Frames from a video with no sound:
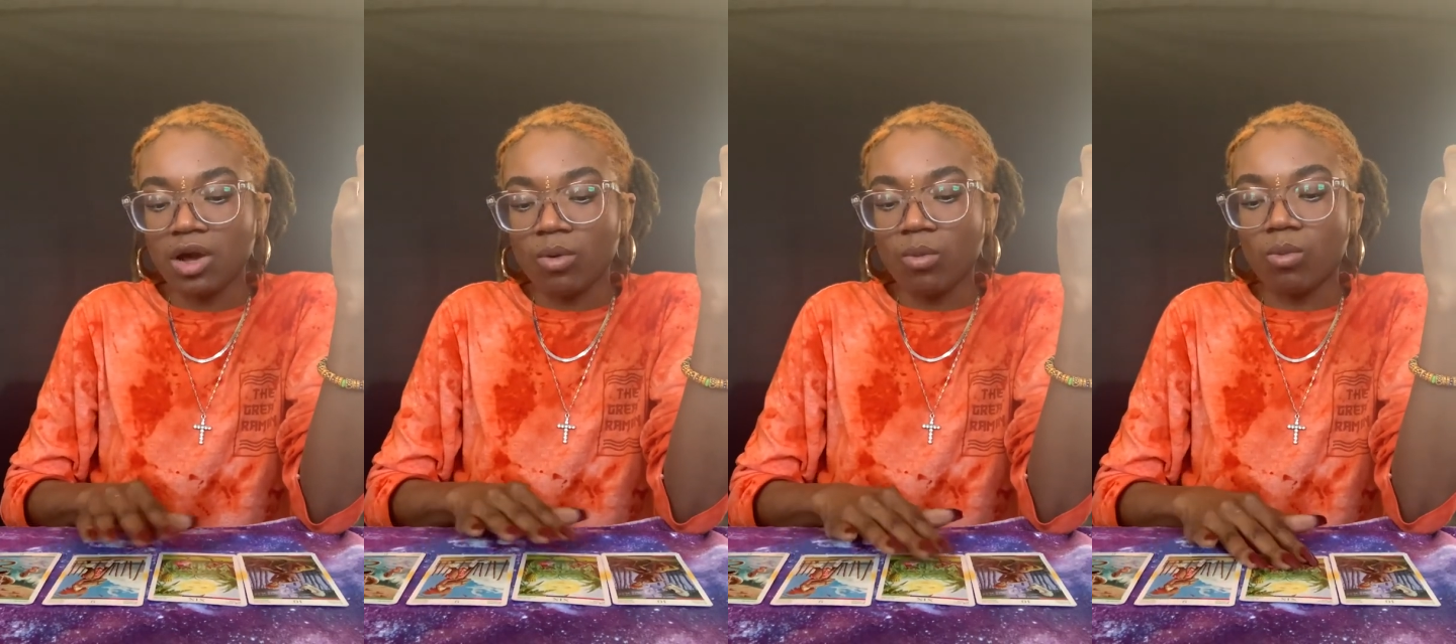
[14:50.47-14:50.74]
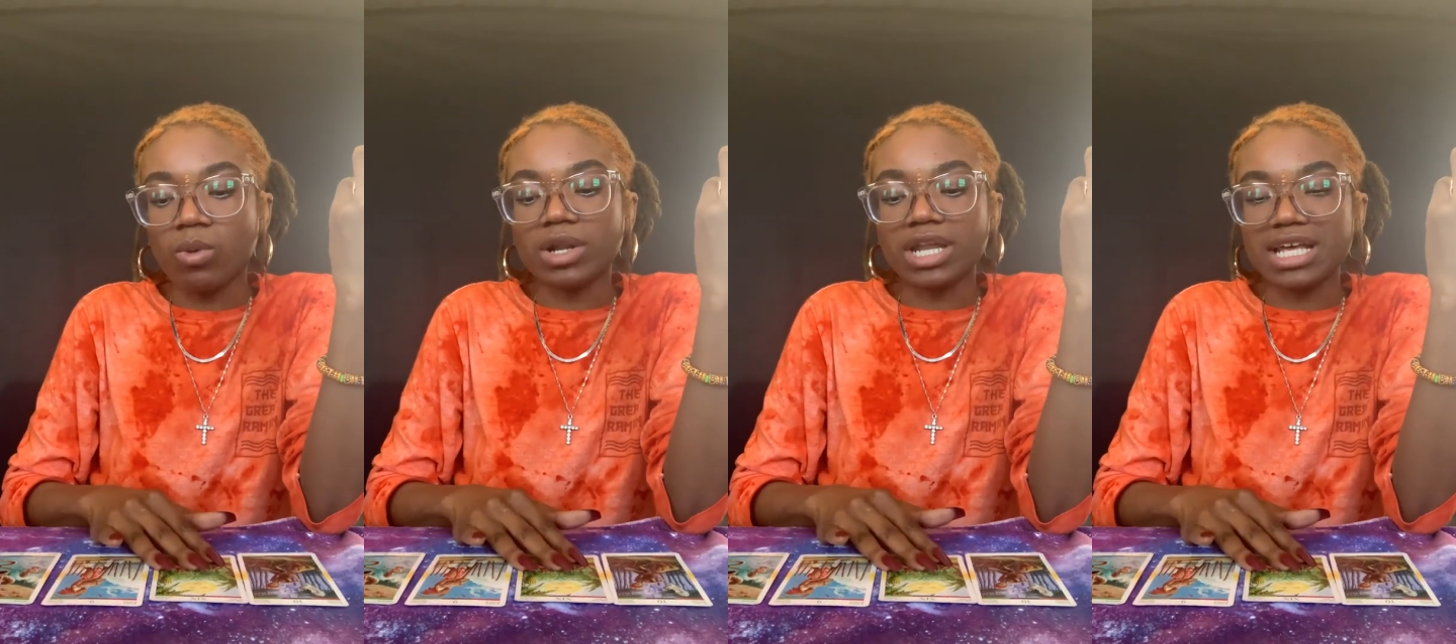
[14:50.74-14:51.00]

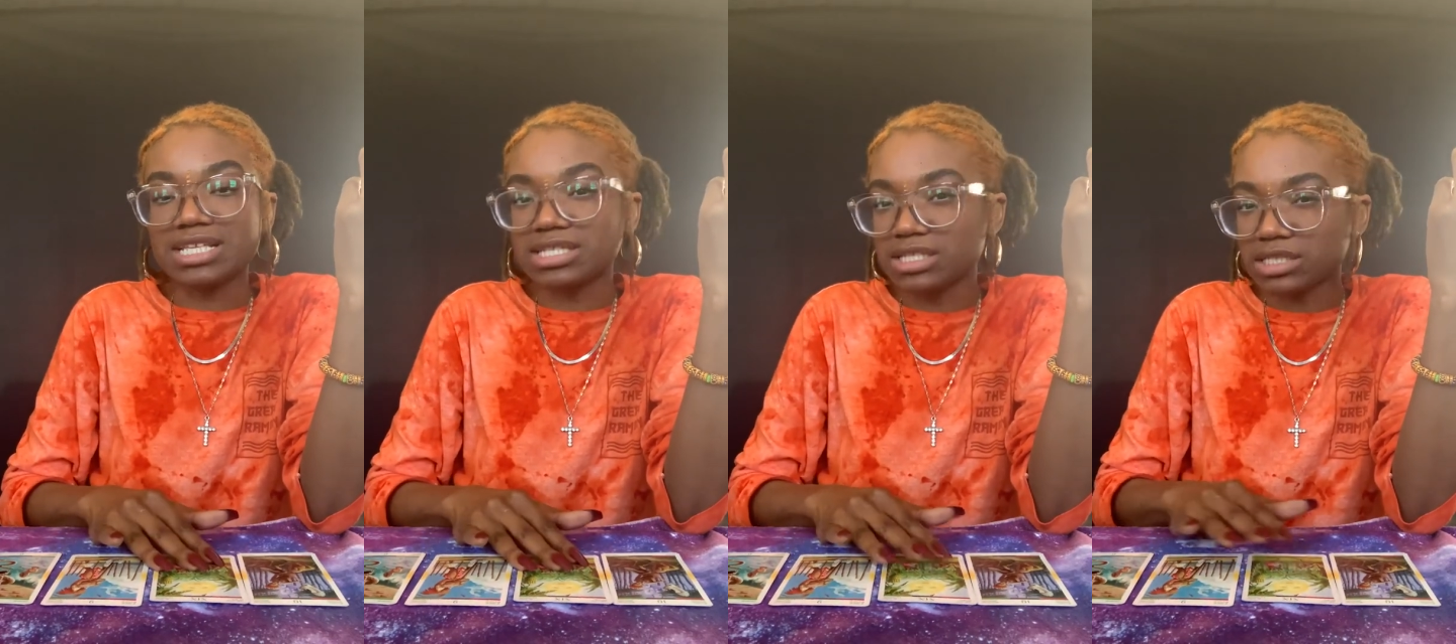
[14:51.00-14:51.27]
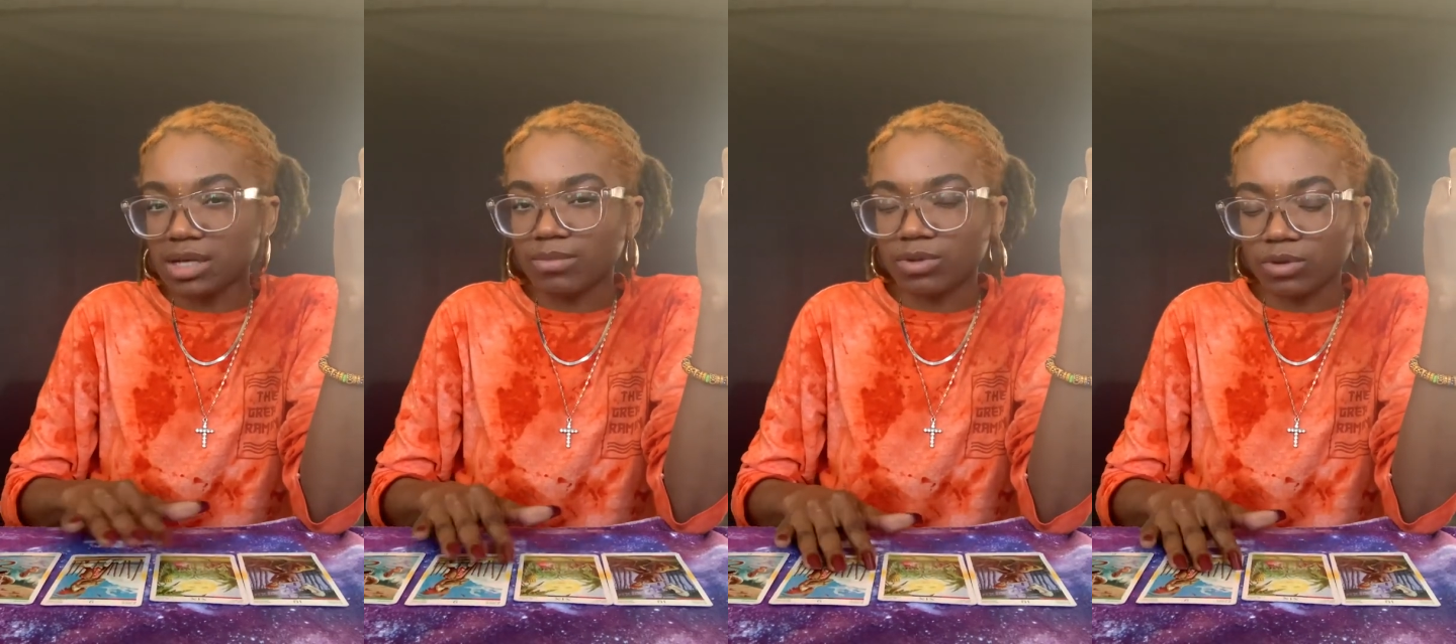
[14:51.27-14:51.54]
when they see
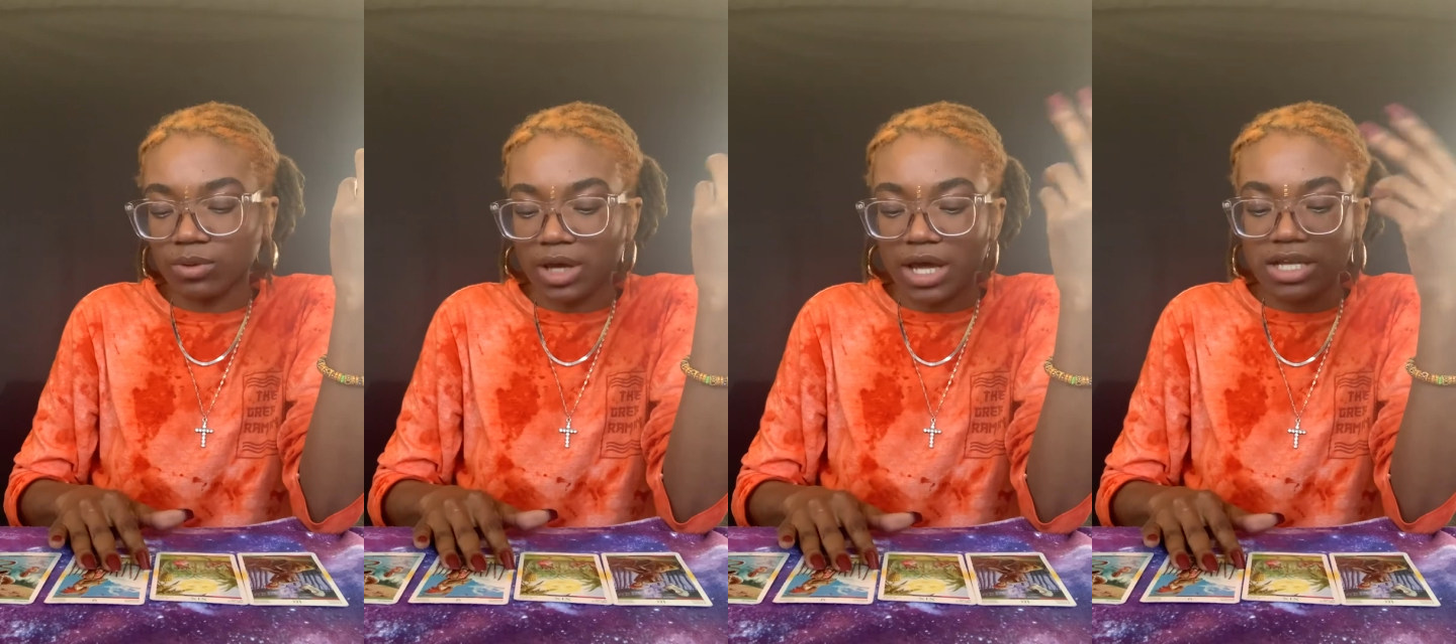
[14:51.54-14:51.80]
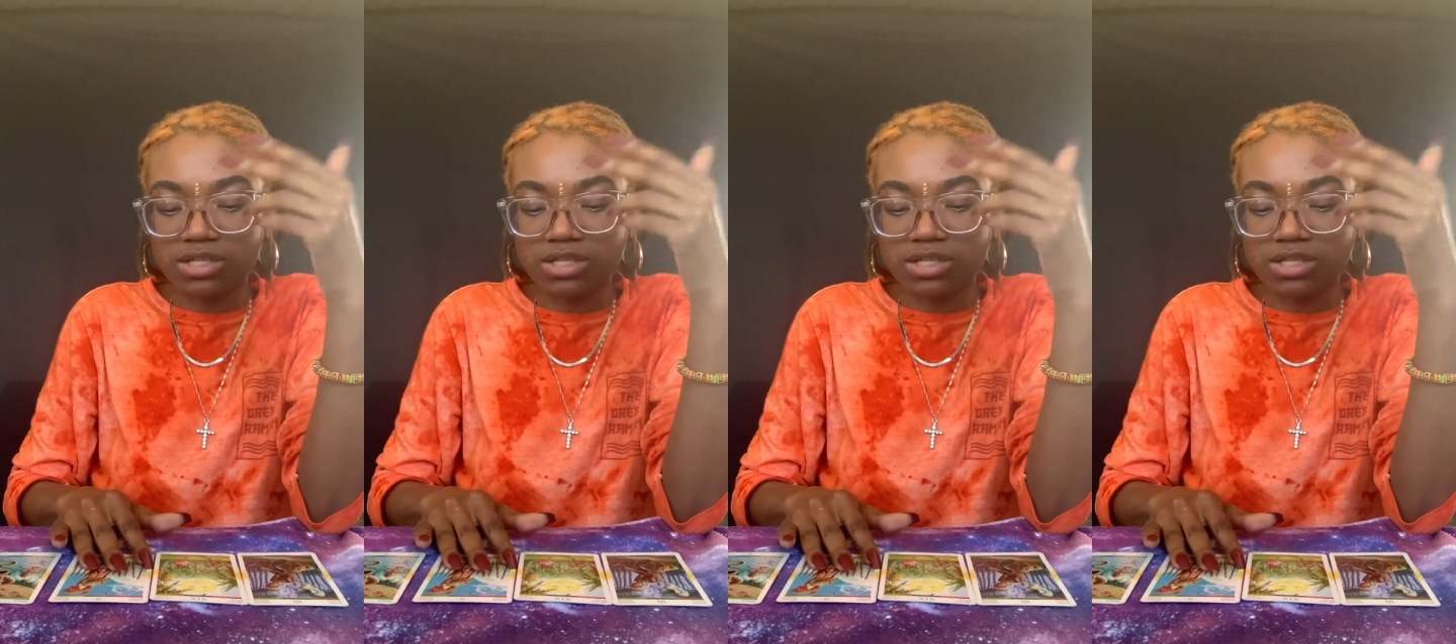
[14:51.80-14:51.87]
something, okay?